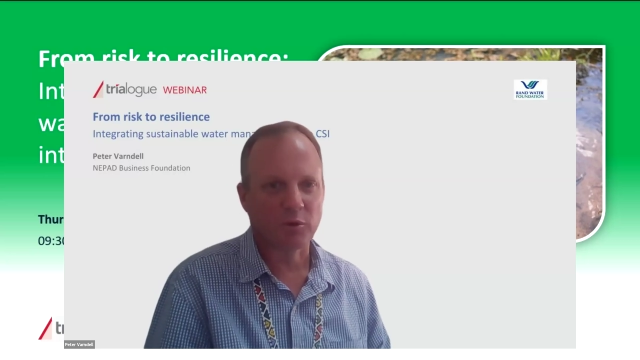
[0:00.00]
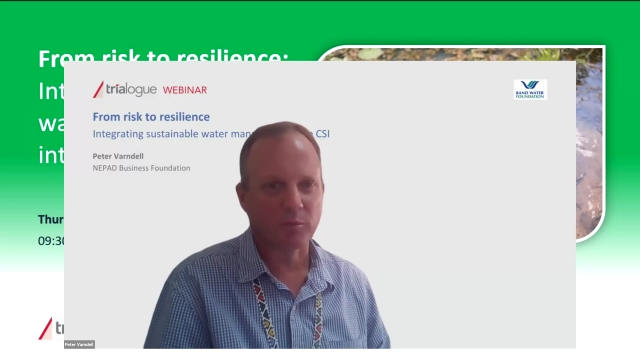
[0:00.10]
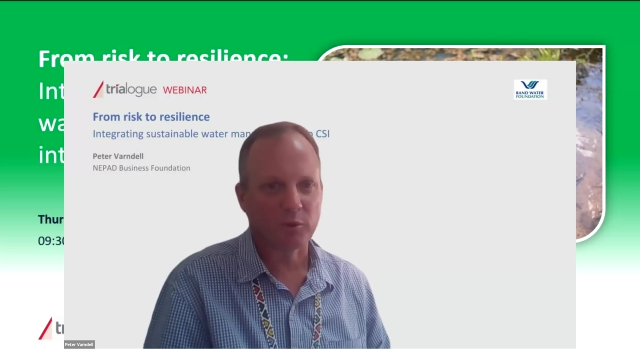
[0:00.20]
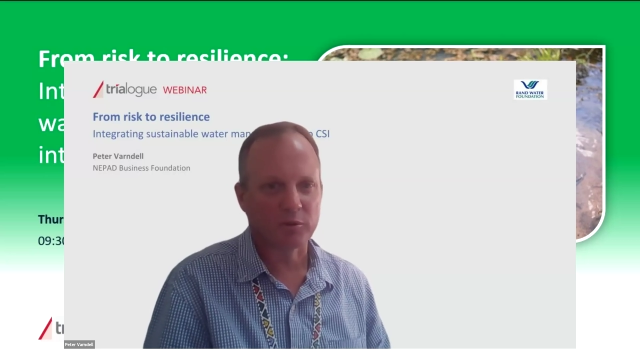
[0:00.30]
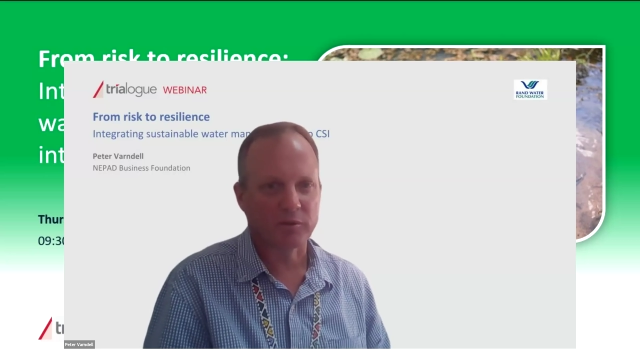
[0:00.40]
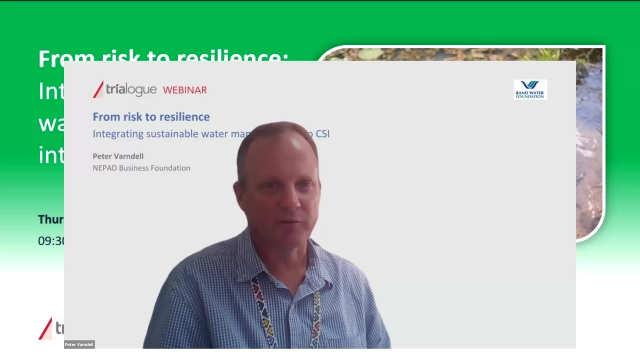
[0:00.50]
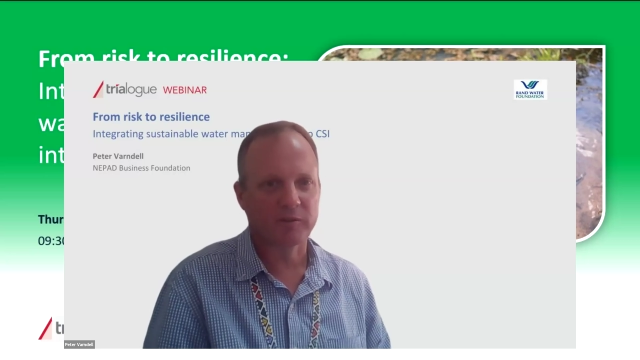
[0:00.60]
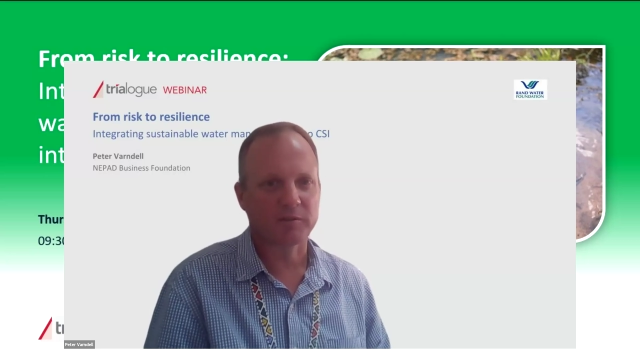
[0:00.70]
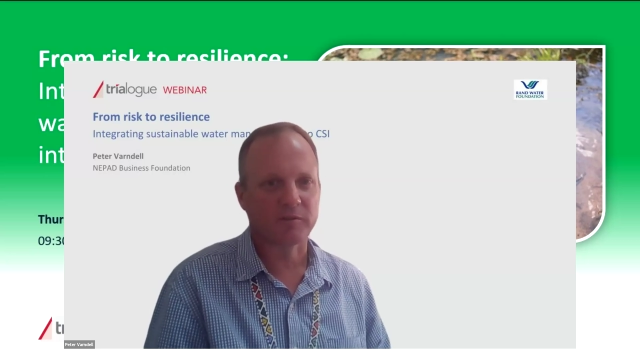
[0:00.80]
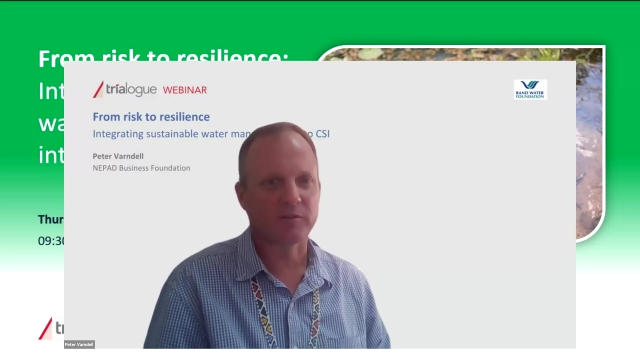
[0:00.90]
and more
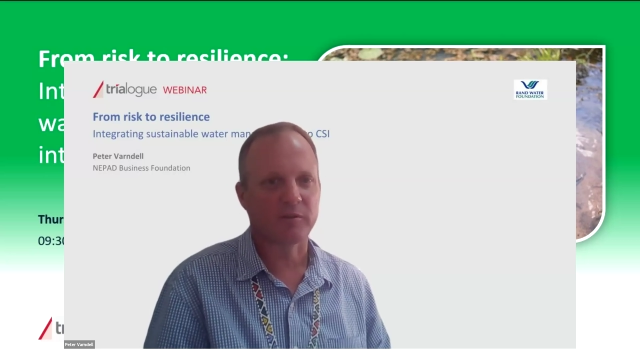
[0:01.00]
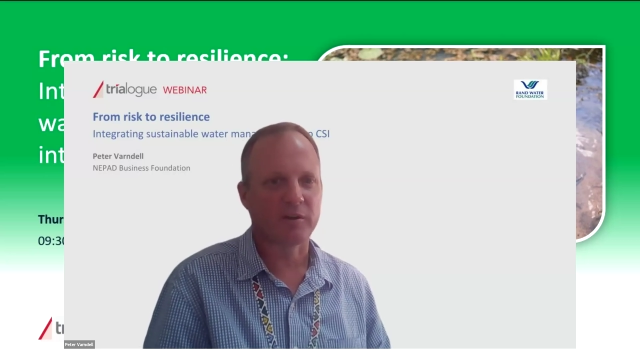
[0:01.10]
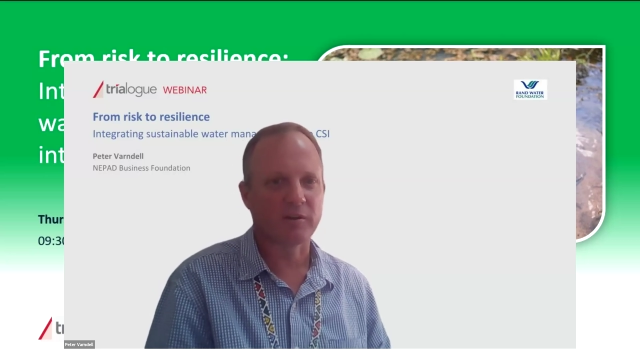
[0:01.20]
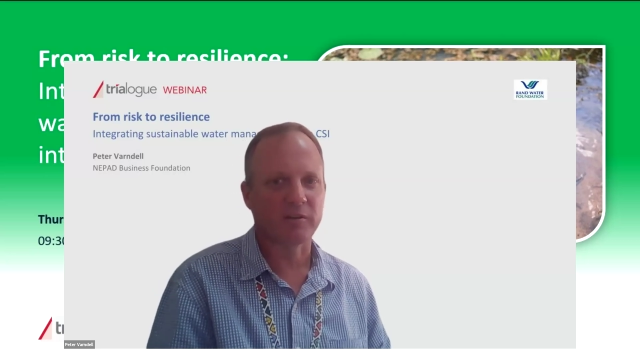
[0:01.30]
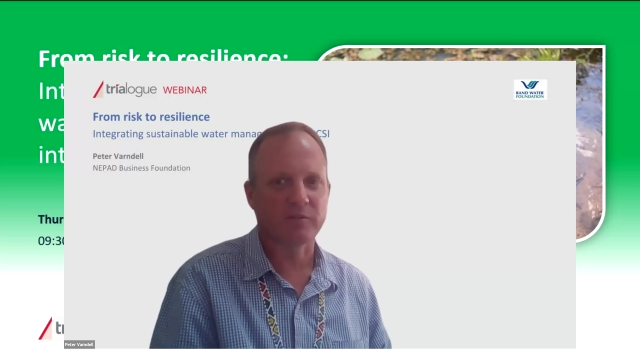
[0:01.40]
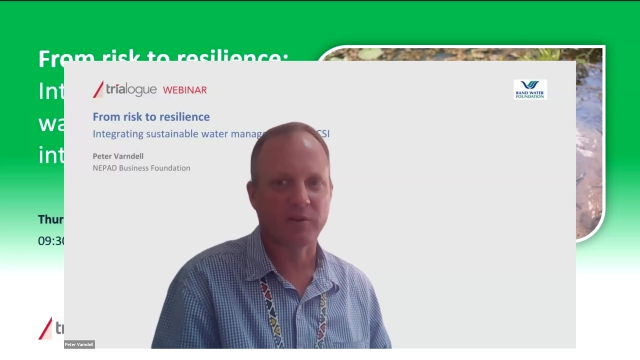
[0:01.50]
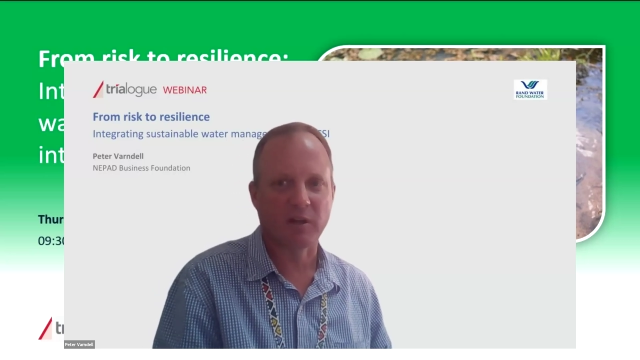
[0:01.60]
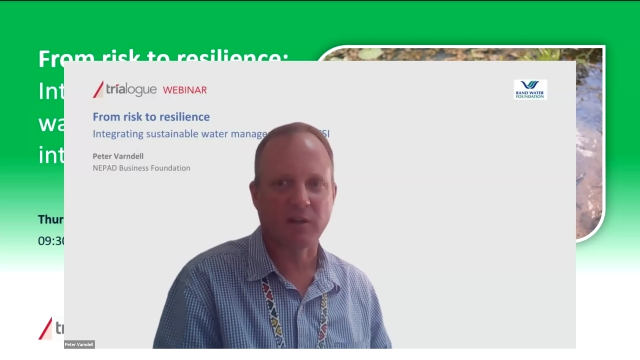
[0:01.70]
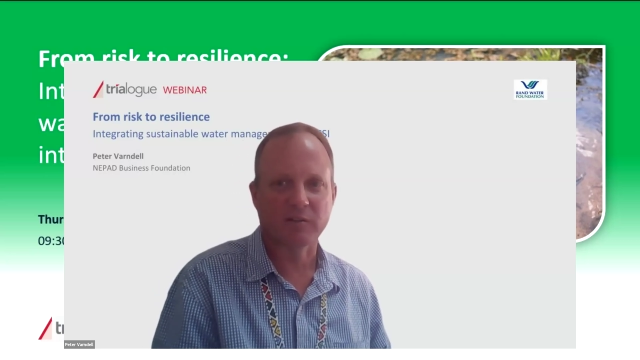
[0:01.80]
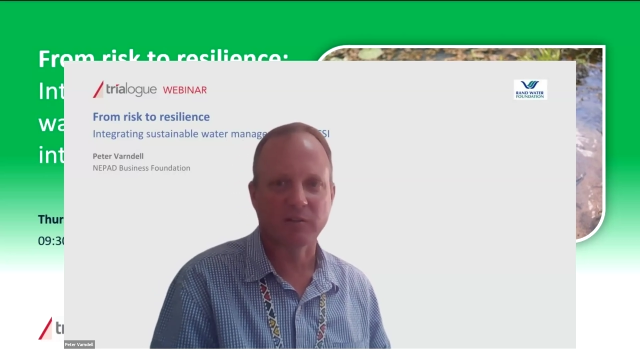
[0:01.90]
difficult scenarios
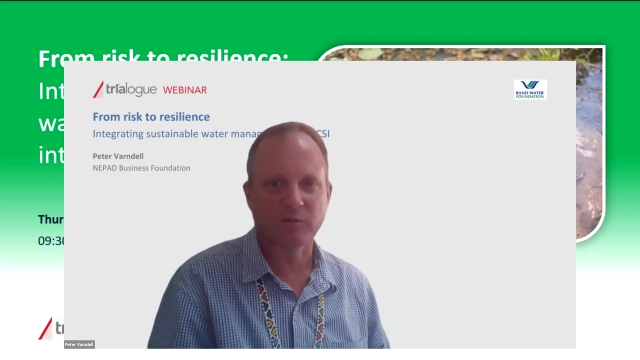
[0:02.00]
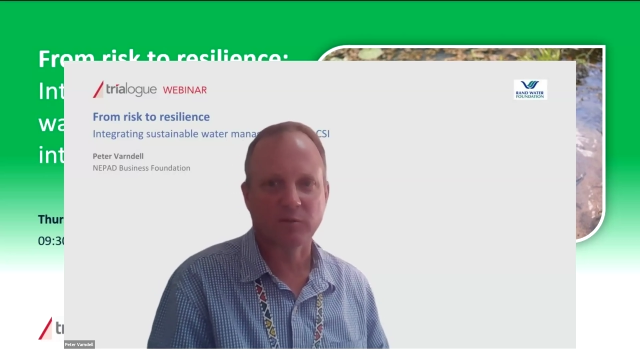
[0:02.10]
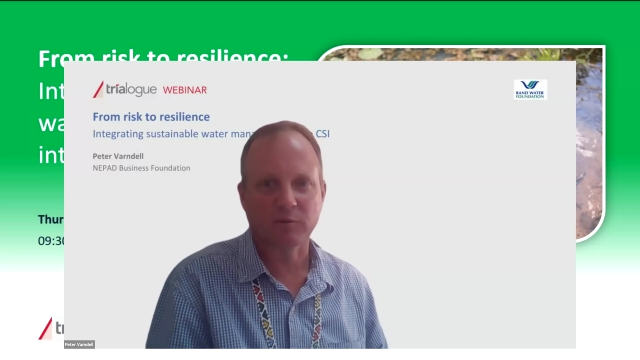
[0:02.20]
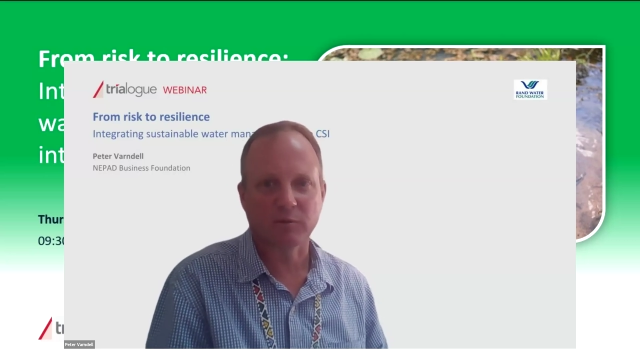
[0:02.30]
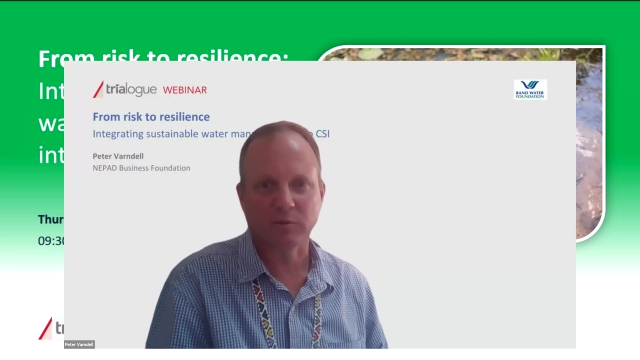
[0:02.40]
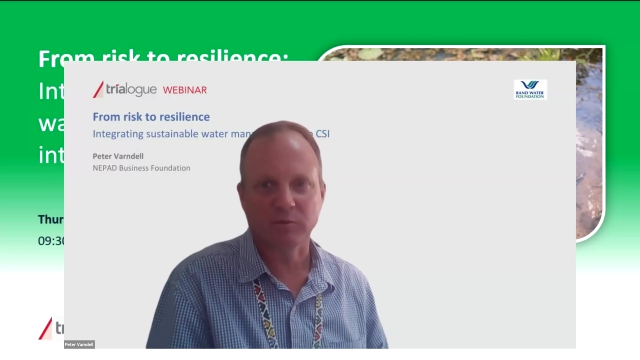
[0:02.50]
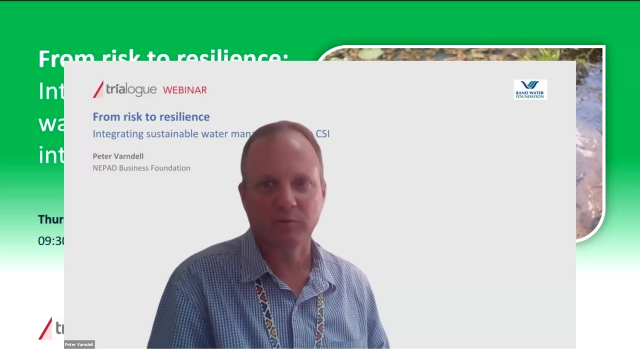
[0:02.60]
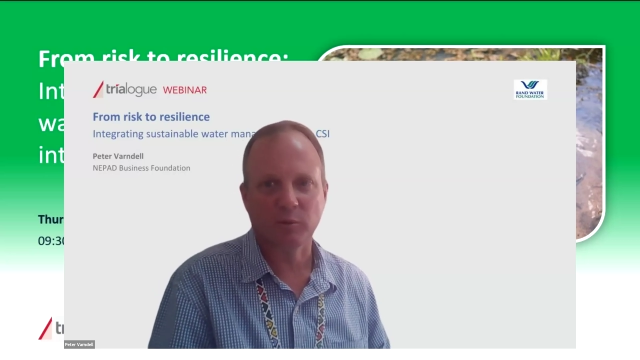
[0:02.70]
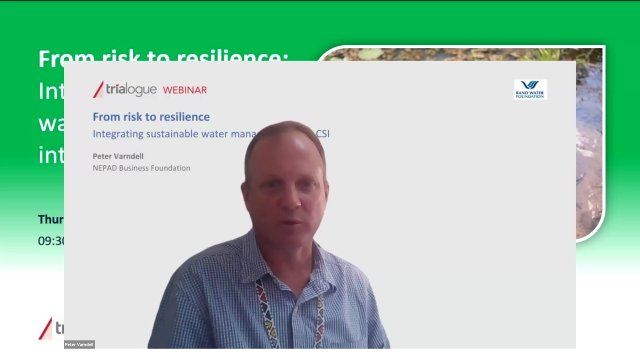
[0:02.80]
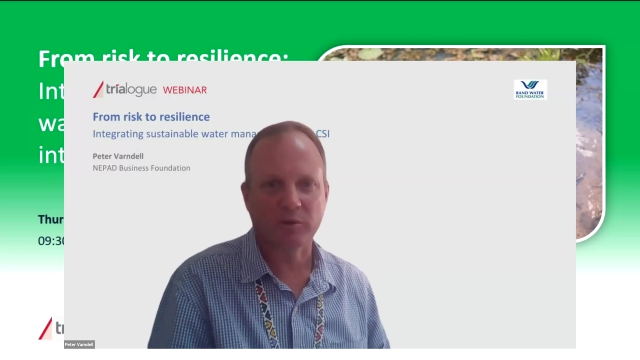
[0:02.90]
relating to
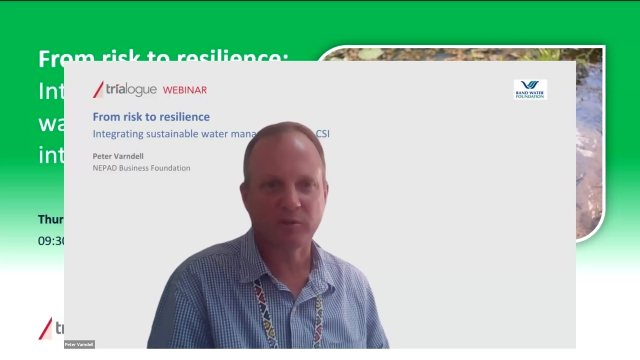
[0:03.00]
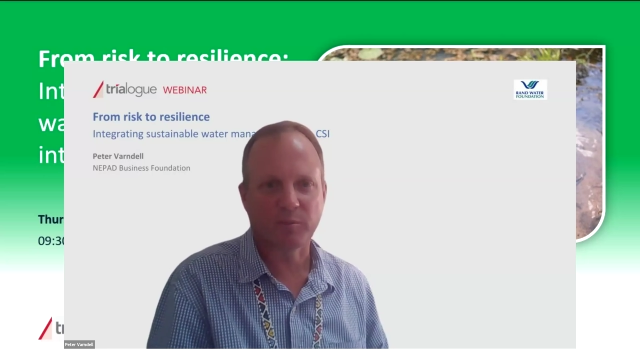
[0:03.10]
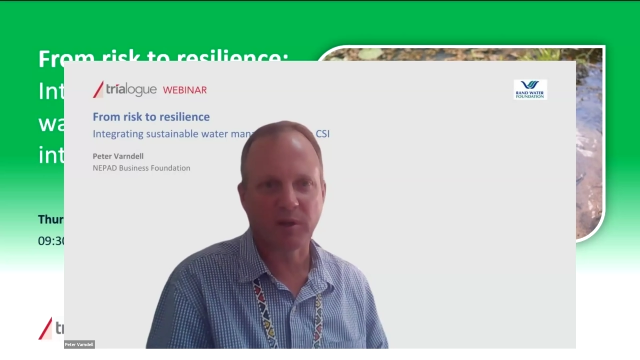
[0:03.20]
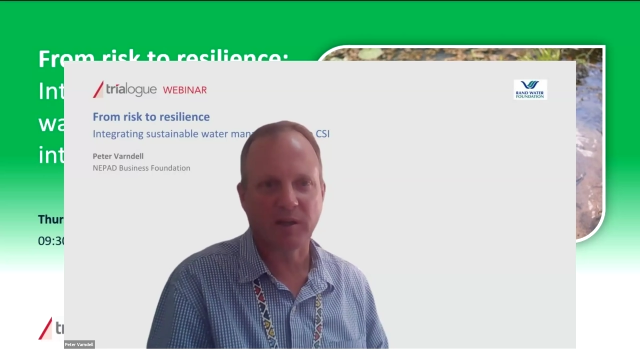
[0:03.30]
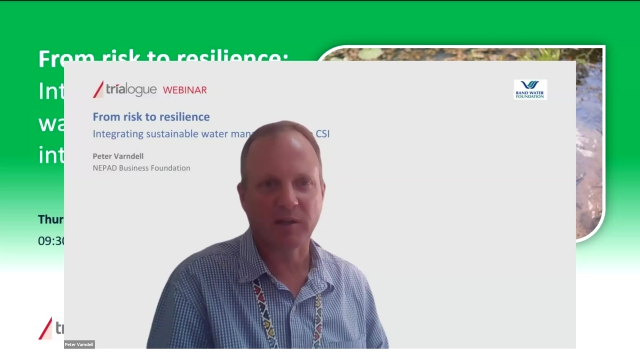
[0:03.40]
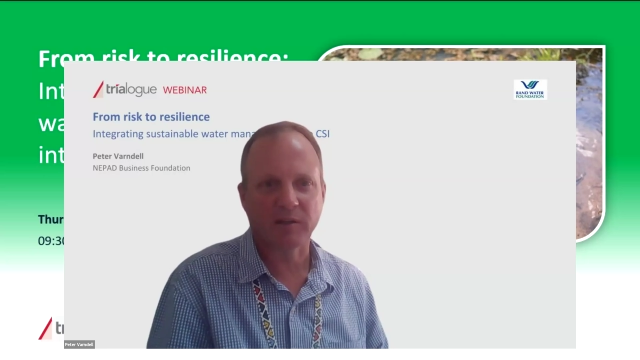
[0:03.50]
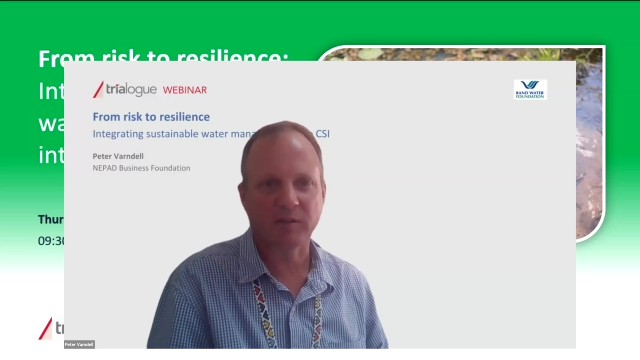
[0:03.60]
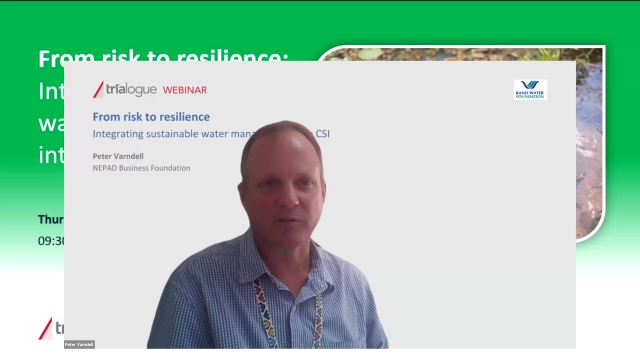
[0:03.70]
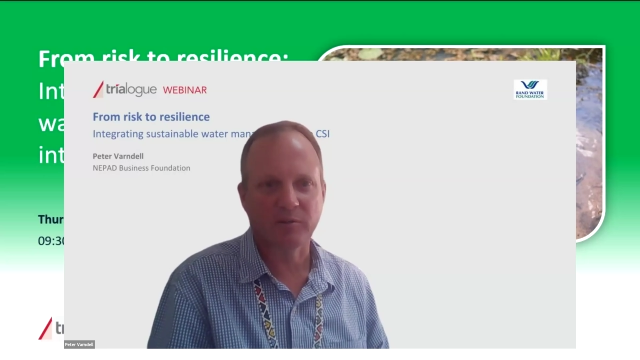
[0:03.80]
water supply